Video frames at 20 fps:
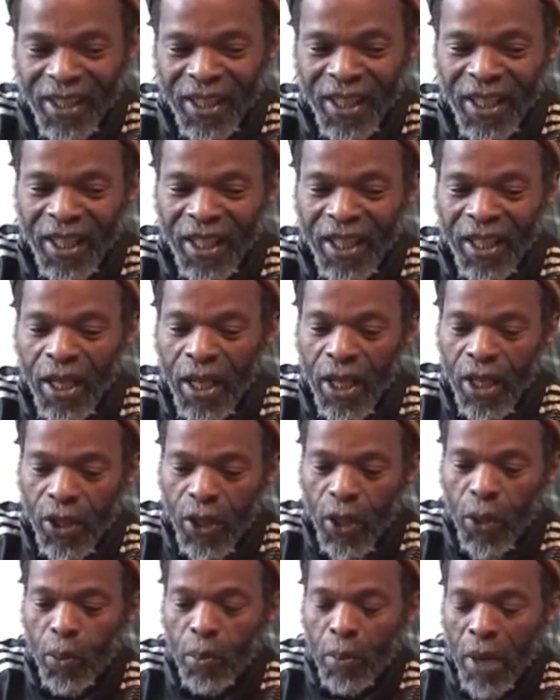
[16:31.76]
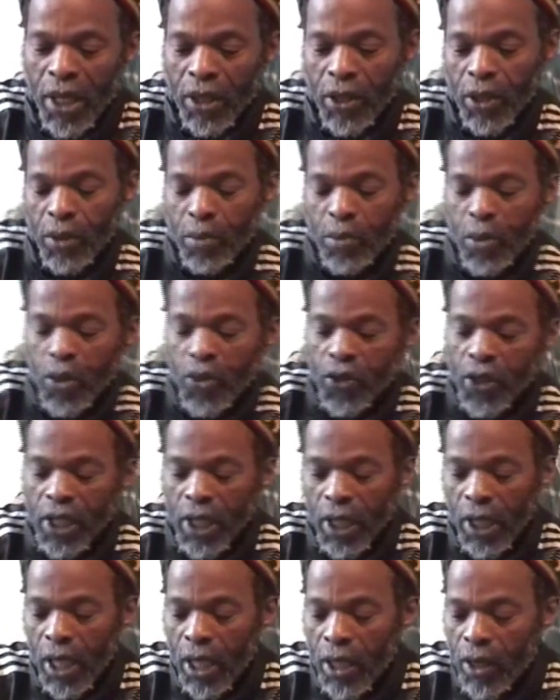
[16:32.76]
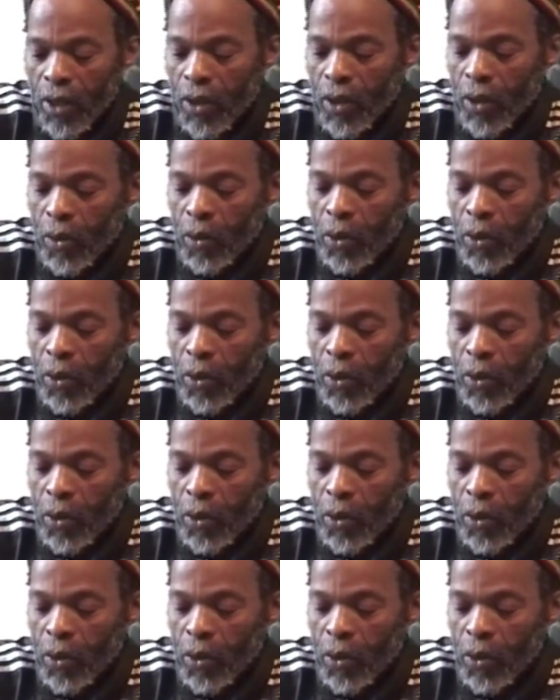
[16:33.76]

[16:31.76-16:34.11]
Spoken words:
Yeah. So back to the music again though.